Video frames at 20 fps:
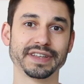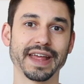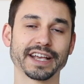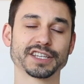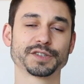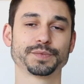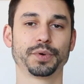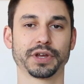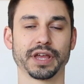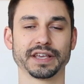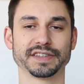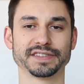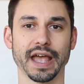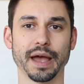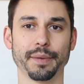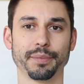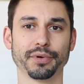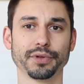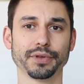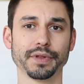textbook
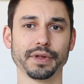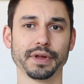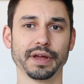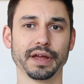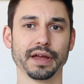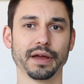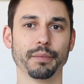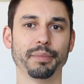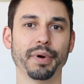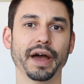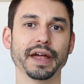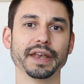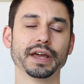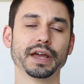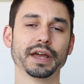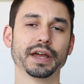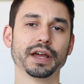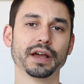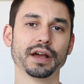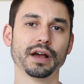example, but